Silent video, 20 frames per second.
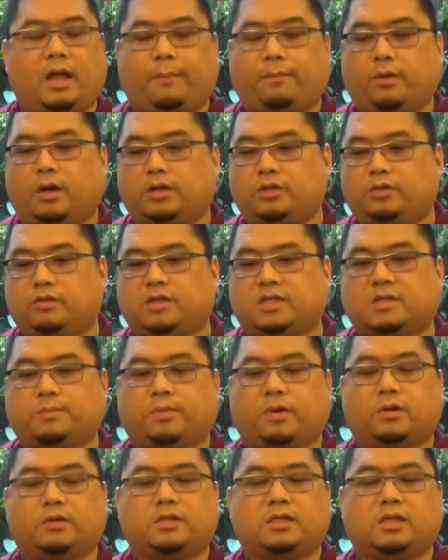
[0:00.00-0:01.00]
that brought you
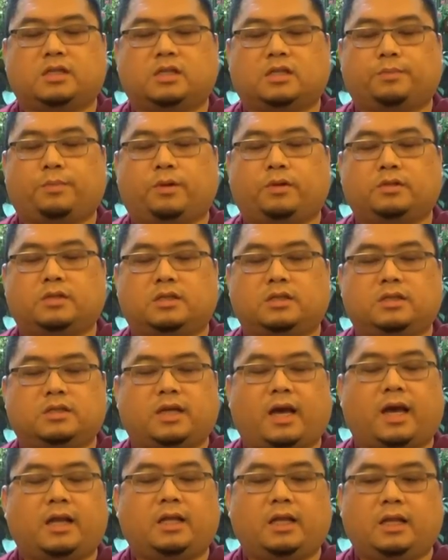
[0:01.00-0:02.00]
spurts and
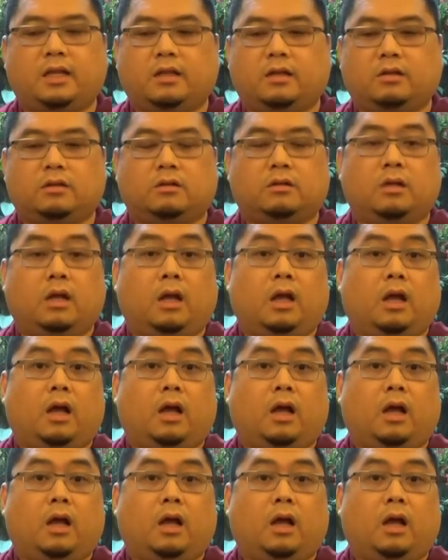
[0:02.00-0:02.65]
tiny little